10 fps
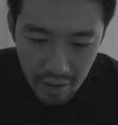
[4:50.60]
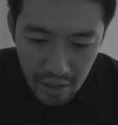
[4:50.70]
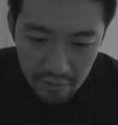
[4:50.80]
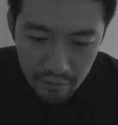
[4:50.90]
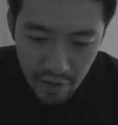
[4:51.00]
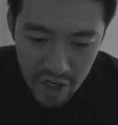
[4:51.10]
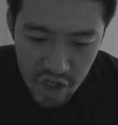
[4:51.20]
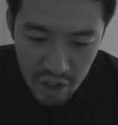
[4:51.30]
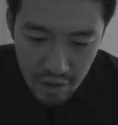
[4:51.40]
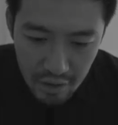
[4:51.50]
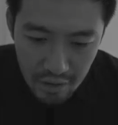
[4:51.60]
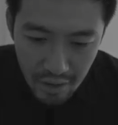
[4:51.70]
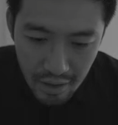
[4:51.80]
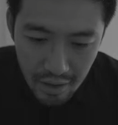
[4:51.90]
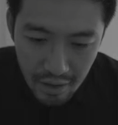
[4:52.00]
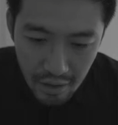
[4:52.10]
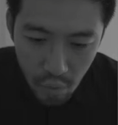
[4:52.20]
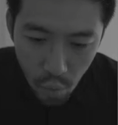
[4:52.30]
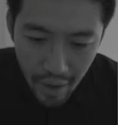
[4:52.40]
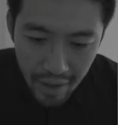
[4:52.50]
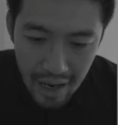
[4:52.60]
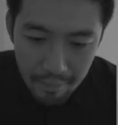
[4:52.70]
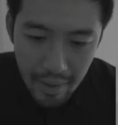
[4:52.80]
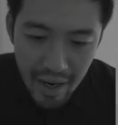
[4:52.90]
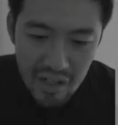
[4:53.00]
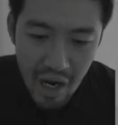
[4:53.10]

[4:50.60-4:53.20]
inflation went up as